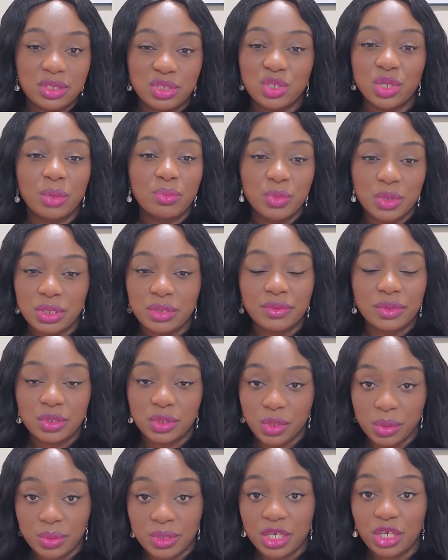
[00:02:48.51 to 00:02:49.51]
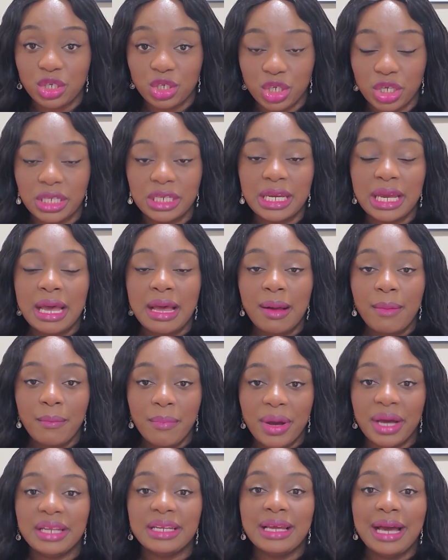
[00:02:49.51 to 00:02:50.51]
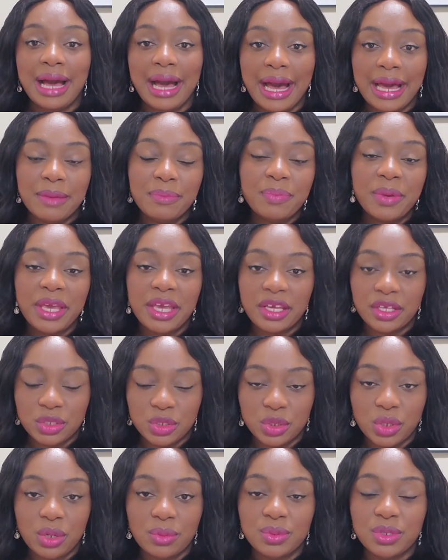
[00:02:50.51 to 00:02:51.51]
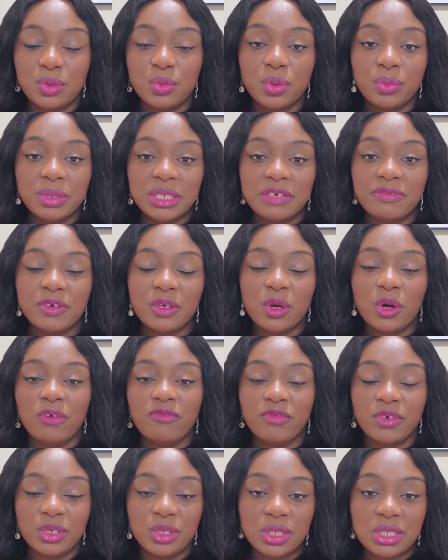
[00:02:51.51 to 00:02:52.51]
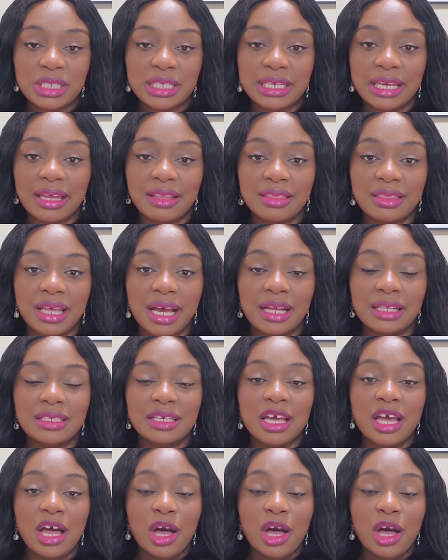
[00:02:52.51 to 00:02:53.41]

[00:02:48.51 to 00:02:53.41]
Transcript: Most of the jobs are good, but high paying jobs, it will be difficult for you to get that.